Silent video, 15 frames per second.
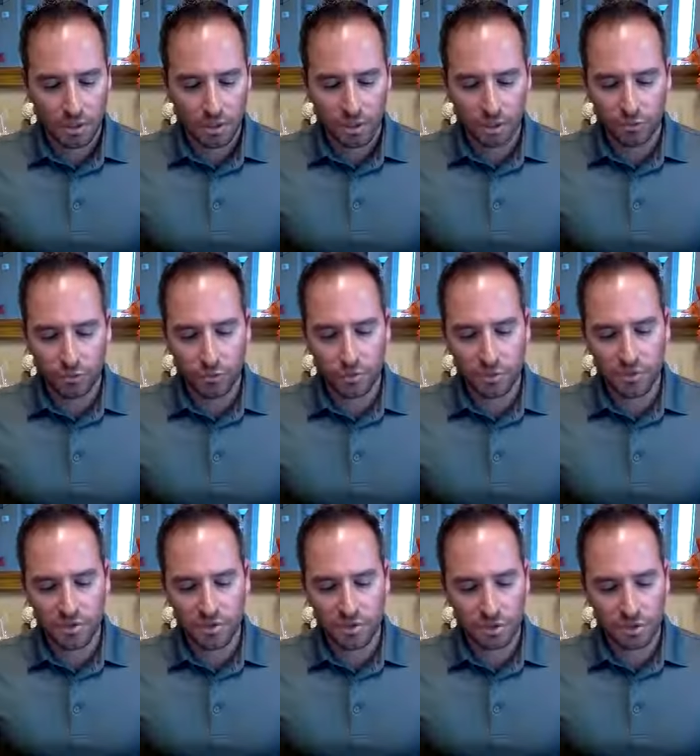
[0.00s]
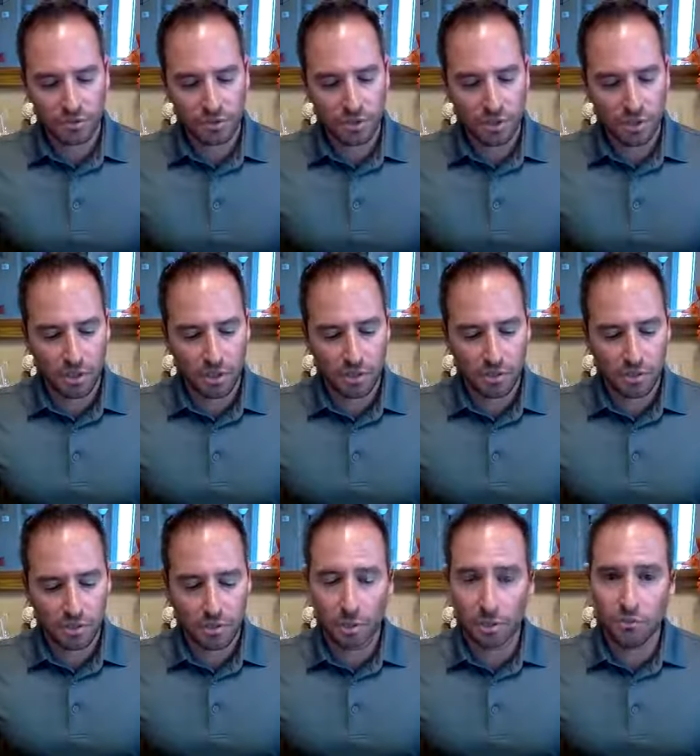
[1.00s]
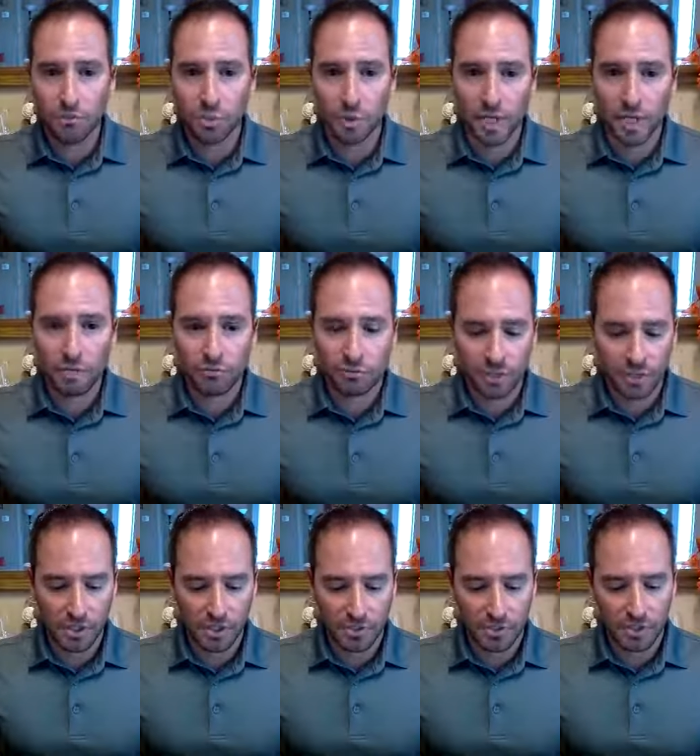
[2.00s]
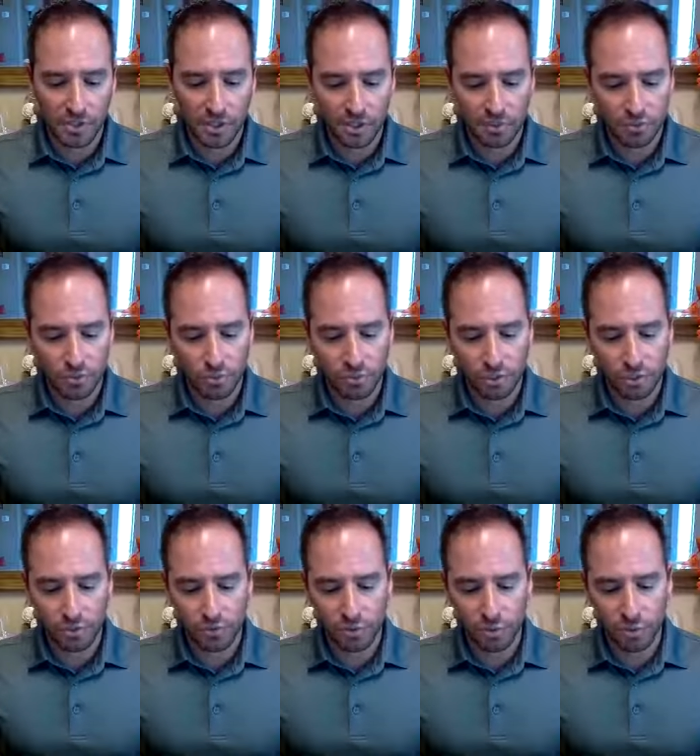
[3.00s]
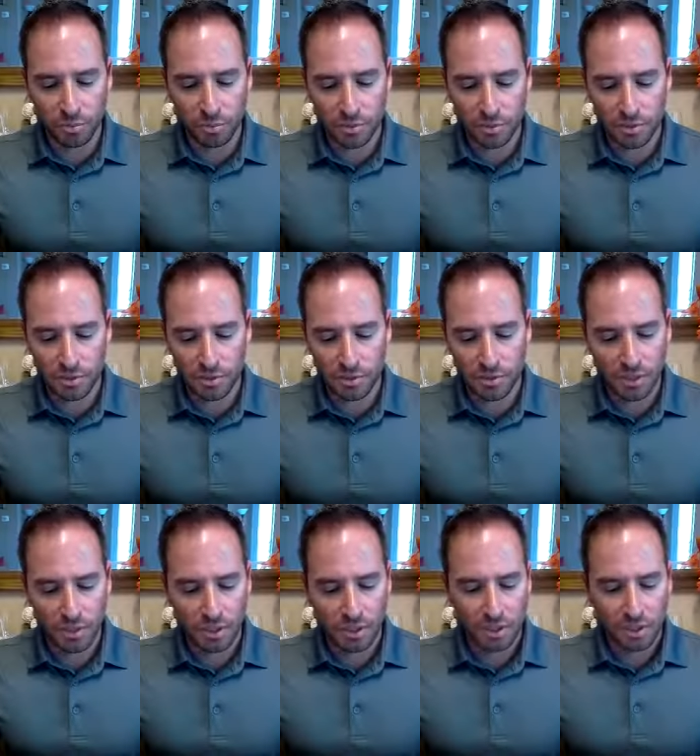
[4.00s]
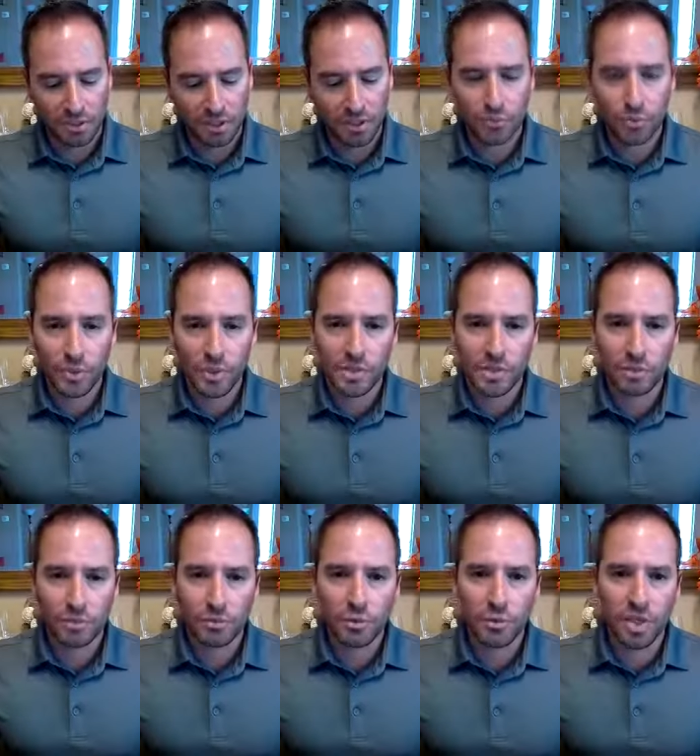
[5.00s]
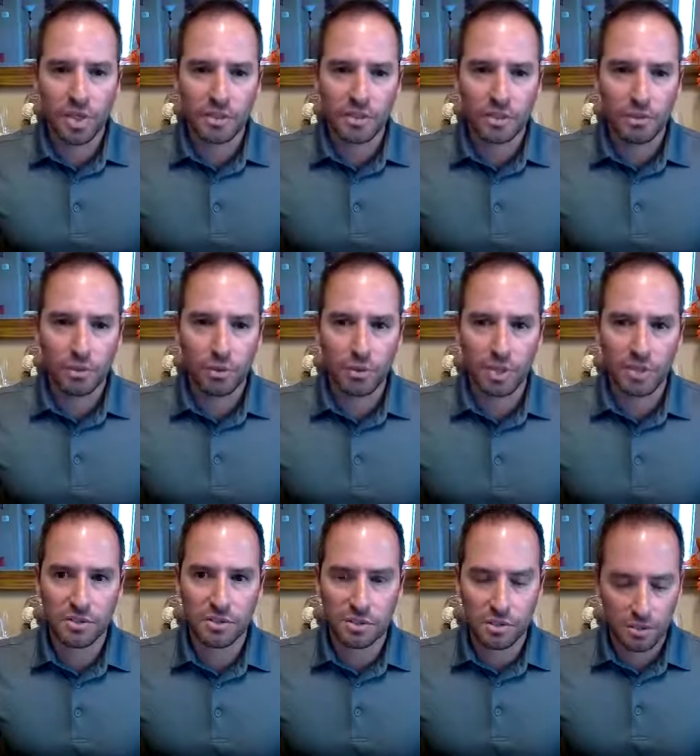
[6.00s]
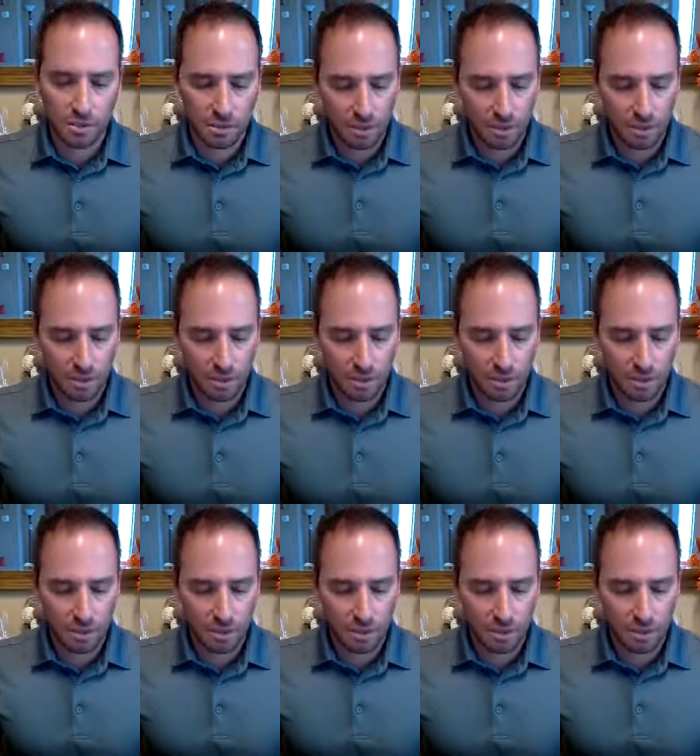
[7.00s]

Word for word: If you would search for the cause of whatever is not the work of human beings, then reason will answer your questions.